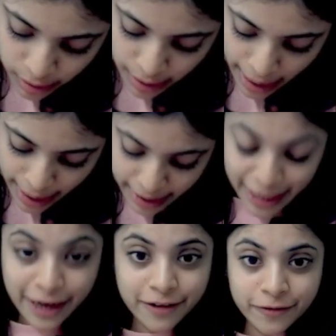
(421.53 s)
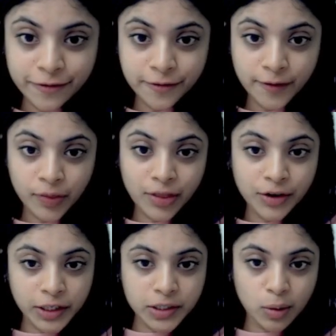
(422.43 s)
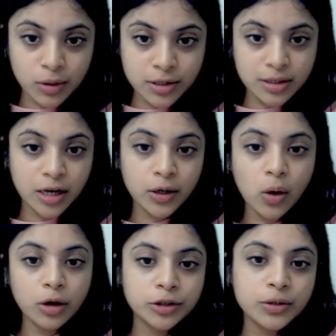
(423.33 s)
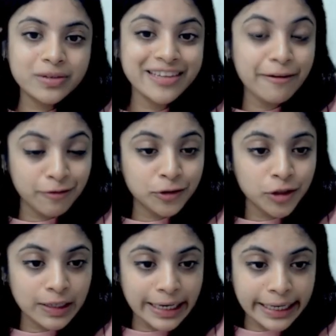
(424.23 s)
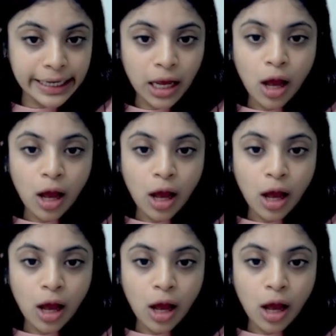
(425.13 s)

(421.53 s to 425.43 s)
that if the resources are not used efficiently,